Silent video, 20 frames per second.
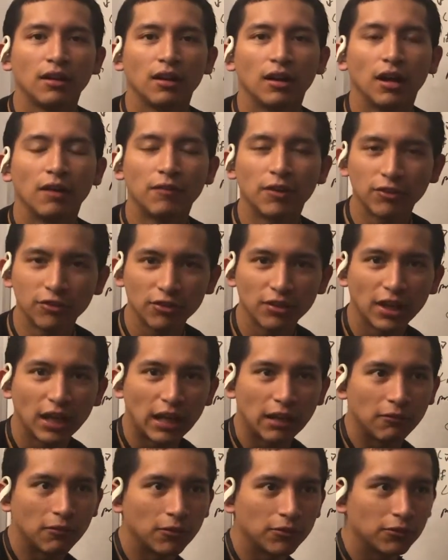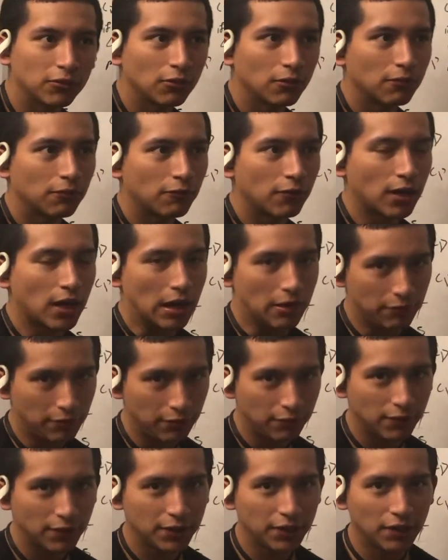Eventually I won't do it for every
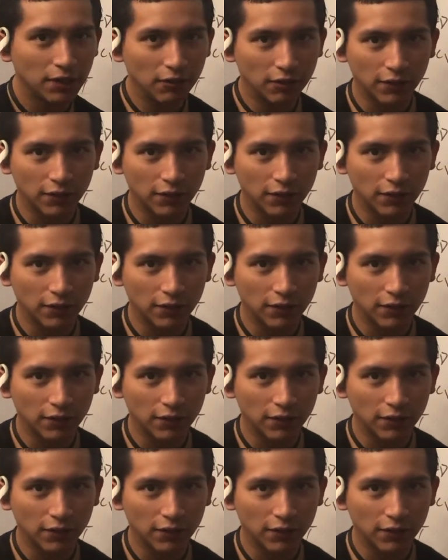video,